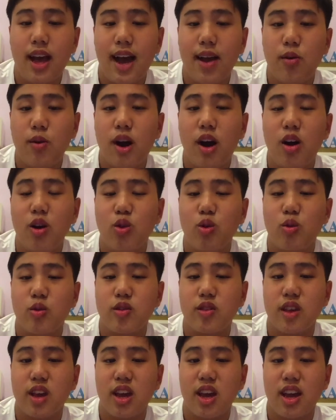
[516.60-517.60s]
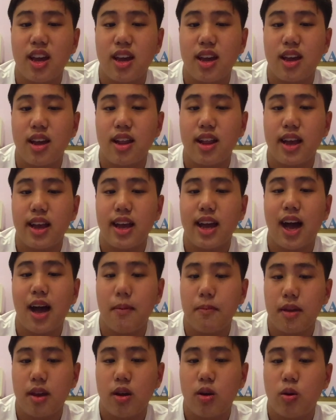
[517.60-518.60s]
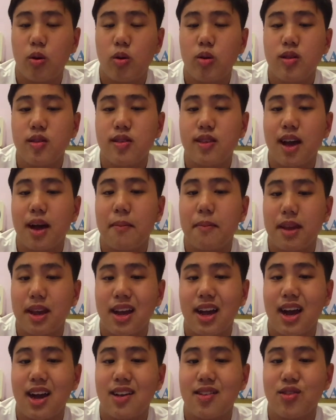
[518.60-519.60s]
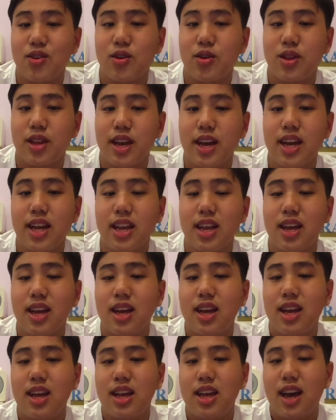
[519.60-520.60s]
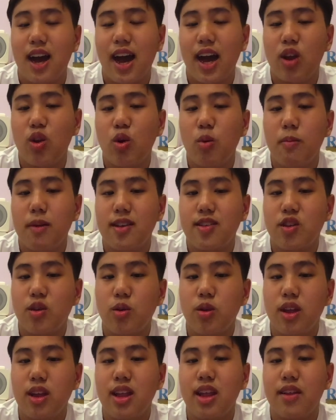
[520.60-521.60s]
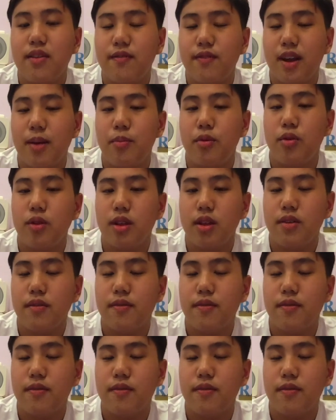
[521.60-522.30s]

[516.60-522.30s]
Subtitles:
know how to say, like, amigos, amigas, all that. I know masculine and feminine,